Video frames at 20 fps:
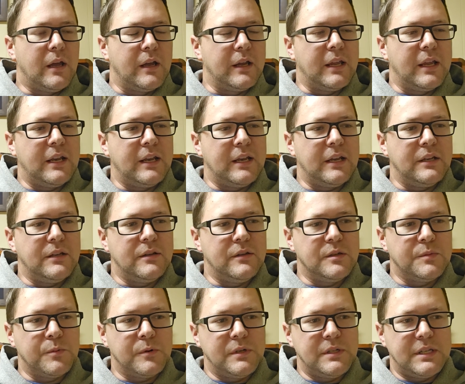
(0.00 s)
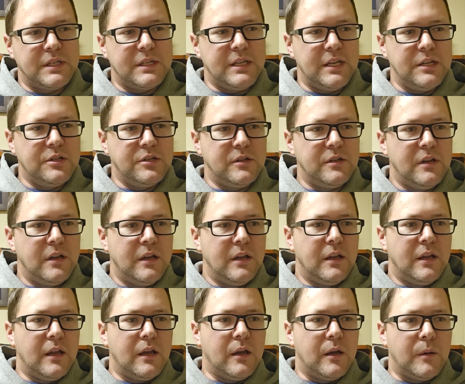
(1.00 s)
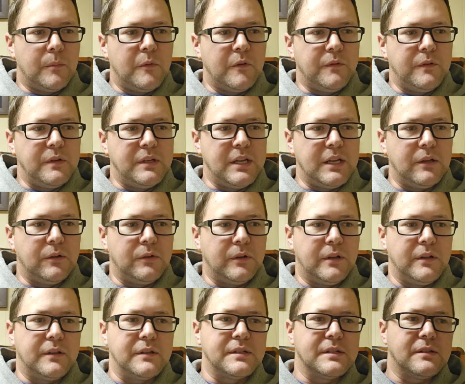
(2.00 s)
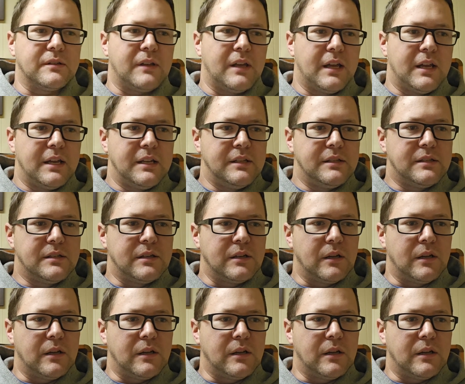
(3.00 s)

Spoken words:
getting into this presentation, if you take a look at the slides,